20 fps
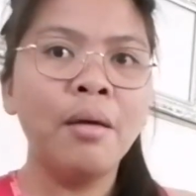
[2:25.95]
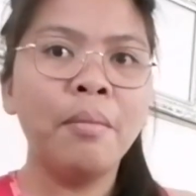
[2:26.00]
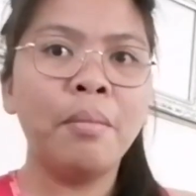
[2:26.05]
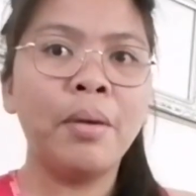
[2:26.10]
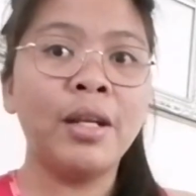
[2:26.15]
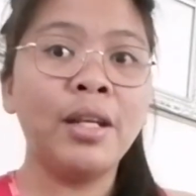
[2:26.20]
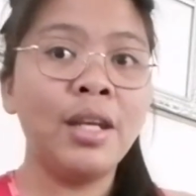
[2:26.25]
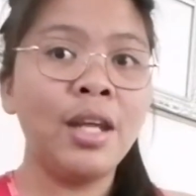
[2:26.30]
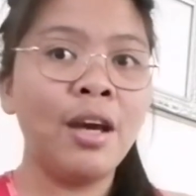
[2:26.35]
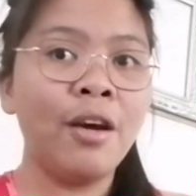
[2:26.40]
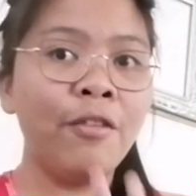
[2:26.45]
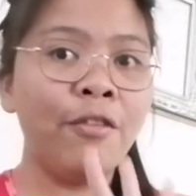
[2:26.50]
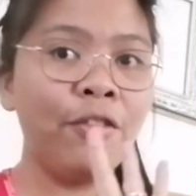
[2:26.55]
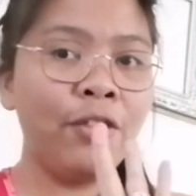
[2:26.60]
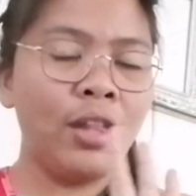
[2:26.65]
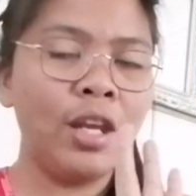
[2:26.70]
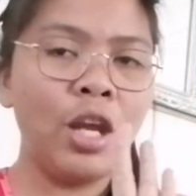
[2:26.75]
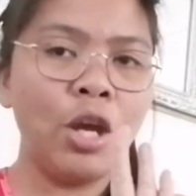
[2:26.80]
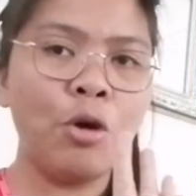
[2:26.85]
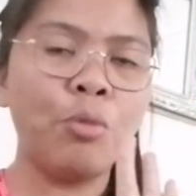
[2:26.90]
But they have
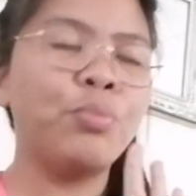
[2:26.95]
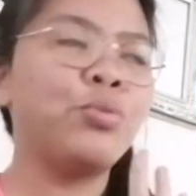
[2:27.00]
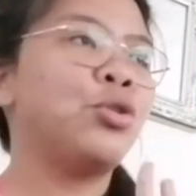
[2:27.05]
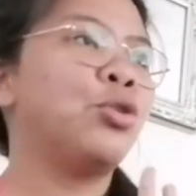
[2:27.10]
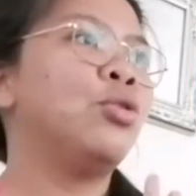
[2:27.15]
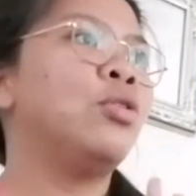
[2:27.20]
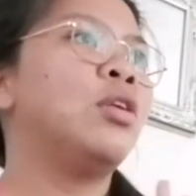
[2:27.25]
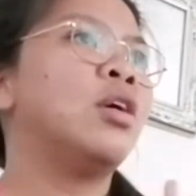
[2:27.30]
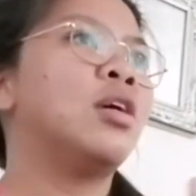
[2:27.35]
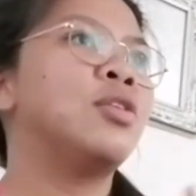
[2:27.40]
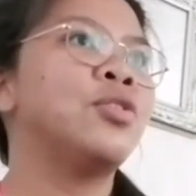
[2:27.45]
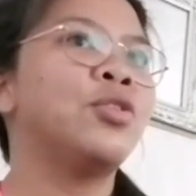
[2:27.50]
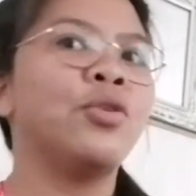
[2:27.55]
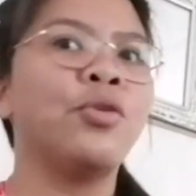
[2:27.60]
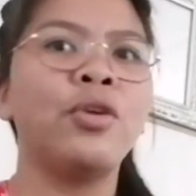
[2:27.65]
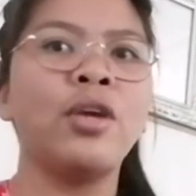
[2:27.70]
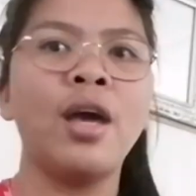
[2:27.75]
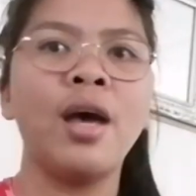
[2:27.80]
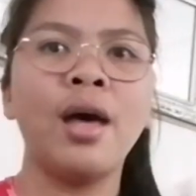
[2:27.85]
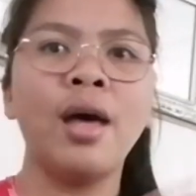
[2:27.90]
3 options there.
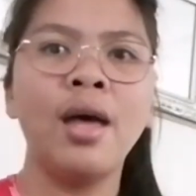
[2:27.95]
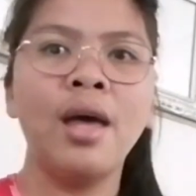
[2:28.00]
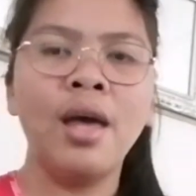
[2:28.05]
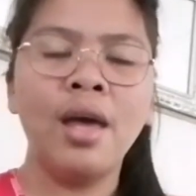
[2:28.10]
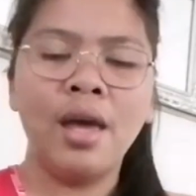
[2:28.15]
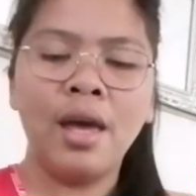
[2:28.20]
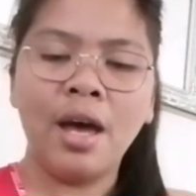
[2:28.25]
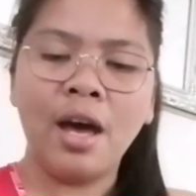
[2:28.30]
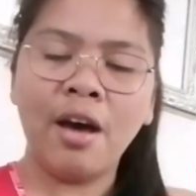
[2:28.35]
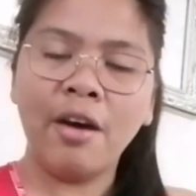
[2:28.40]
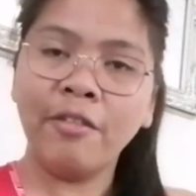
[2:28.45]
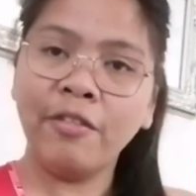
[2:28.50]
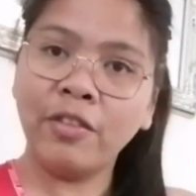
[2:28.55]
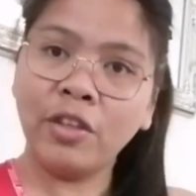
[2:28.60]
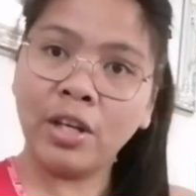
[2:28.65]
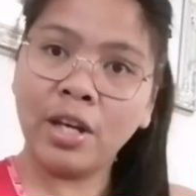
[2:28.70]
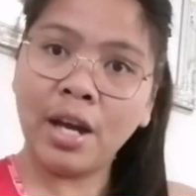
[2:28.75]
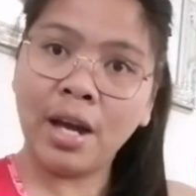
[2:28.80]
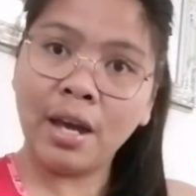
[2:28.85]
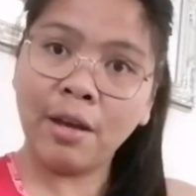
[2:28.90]
So yeah,
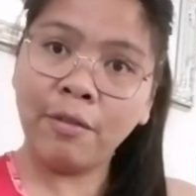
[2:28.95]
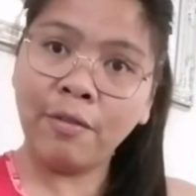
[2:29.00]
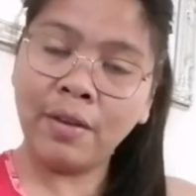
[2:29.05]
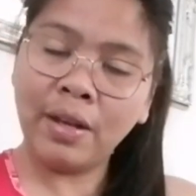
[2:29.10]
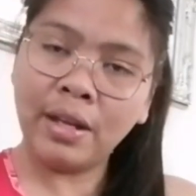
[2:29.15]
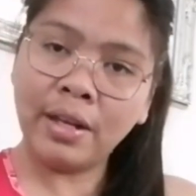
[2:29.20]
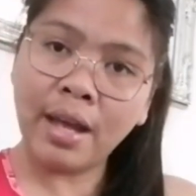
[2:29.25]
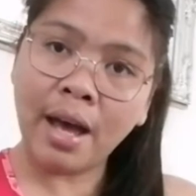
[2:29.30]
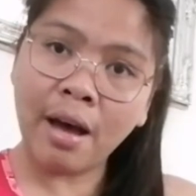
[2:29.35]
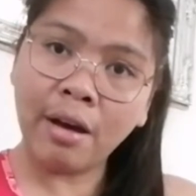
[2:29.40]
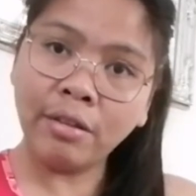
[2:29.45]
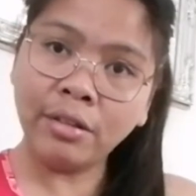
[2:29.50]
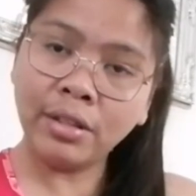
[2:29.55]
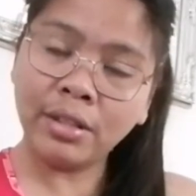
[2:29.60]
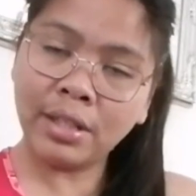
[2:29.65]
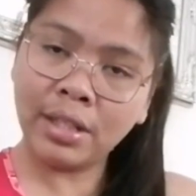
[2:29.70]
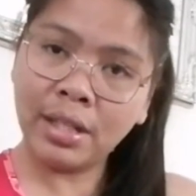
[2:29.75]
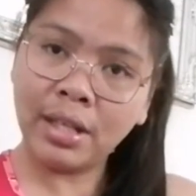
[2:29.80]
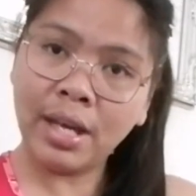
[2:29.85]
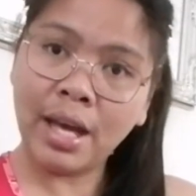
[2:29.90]
after I filled
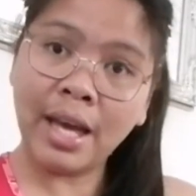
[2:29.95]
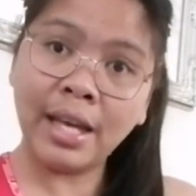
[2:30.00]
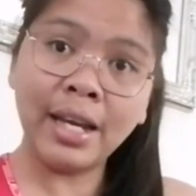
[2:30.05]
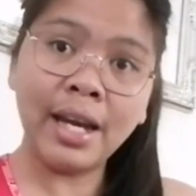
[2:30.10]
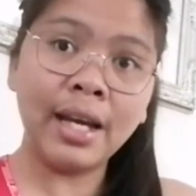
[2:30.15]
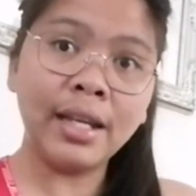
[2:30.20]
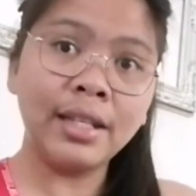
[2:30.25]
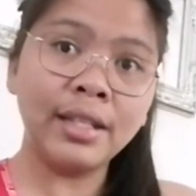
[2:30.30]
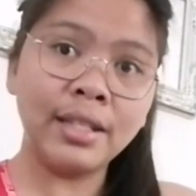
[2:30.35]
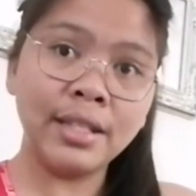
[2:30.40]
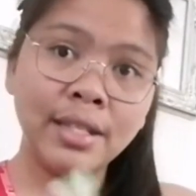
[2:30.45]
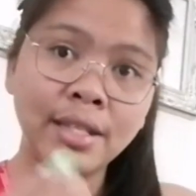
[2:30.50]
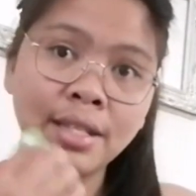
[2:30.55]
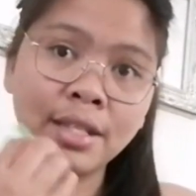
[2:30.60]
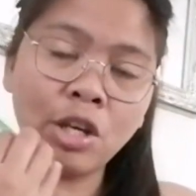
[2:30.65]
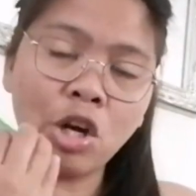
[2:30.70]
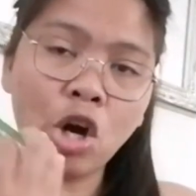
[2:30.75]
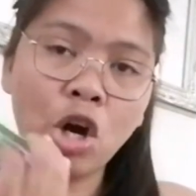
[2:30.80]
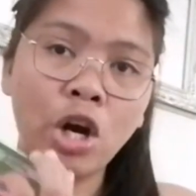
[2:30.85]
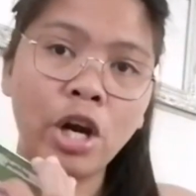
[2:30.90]
out, I got this
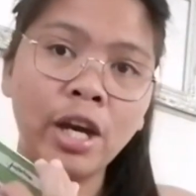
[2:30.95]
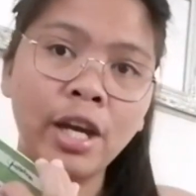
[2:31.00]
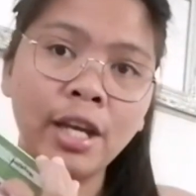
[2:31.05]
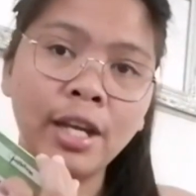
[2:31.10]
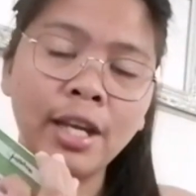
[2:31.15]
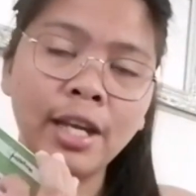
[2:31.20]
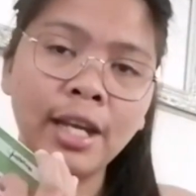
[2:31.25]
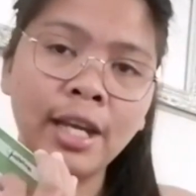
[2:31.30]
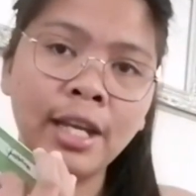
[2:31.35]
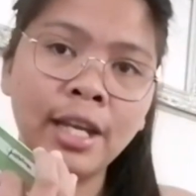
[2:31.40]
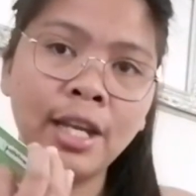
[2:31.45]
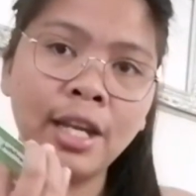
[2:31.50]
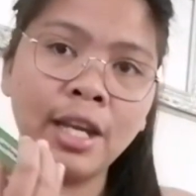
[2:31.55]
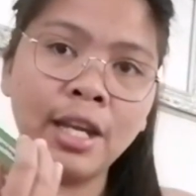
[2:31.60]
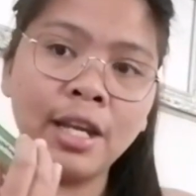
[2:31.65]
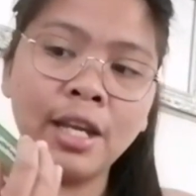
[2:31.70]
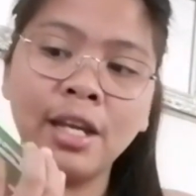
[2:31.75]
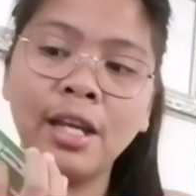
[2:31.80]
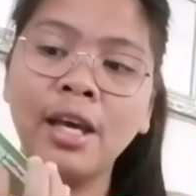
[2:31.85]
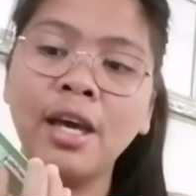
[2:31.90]
card, and
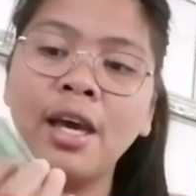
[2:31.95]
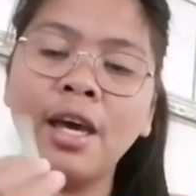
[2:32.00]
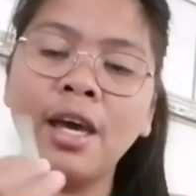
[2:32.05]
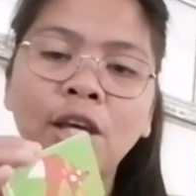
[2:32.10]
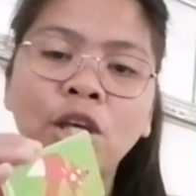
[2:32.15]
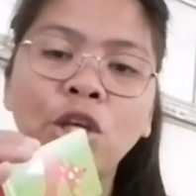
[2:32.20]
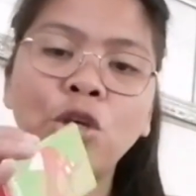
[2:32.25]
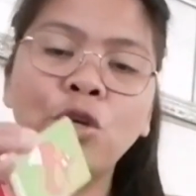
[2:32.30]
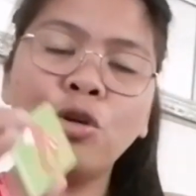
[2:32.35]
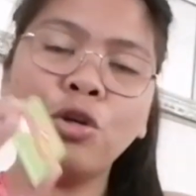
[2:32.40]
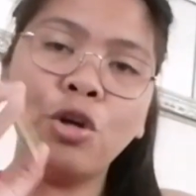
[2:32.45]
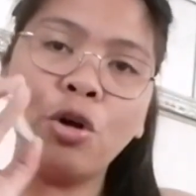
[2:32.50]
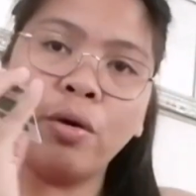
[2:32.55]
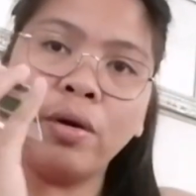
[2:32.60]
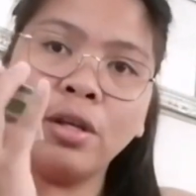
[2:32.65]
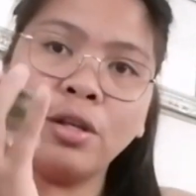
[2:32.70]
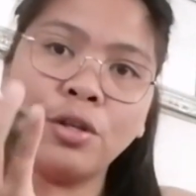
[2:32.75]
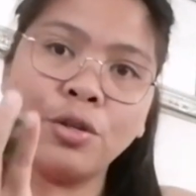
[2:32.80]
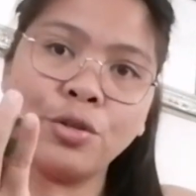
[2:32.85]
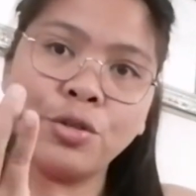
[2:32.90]
then you're
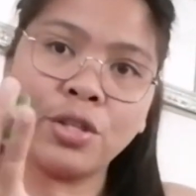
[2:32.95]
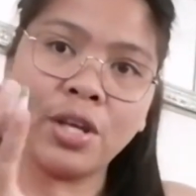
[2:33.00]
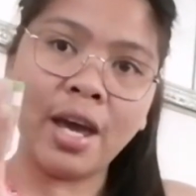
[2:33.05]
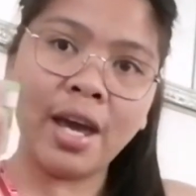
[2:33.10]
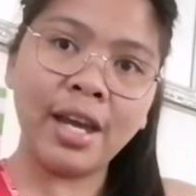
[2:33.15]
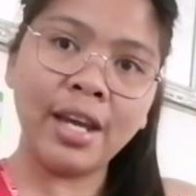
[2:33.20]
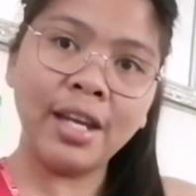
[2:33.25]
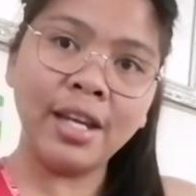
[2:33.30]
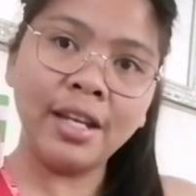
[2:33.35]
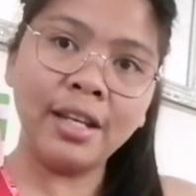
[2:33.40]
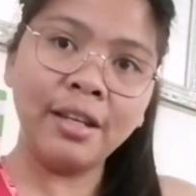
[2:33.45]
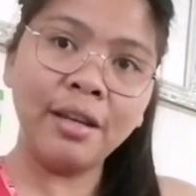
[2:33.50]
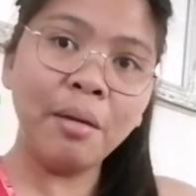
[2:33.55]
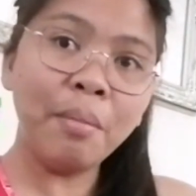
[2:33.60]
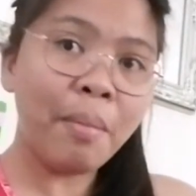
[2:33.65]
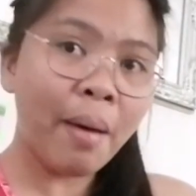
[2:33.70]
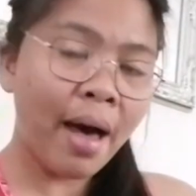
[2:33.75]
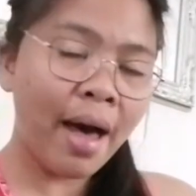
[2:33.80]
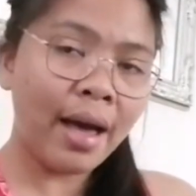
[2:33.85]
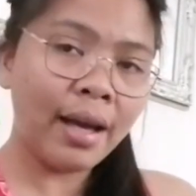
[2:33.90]
going to sign at the
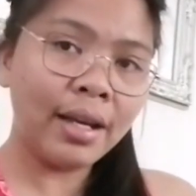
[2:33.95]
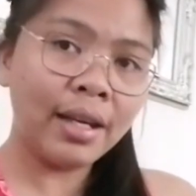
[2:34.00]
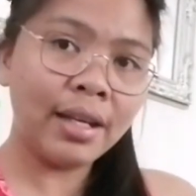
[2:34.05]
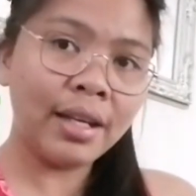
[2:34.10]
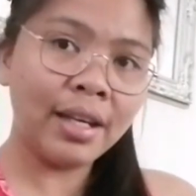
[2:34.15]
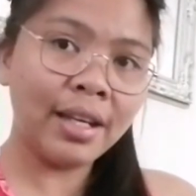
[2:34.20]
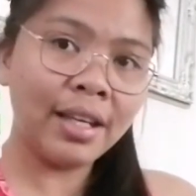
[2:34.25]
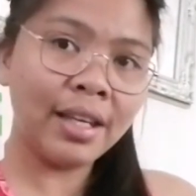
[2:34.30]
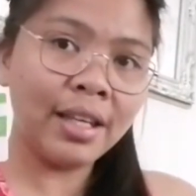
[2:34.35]
back.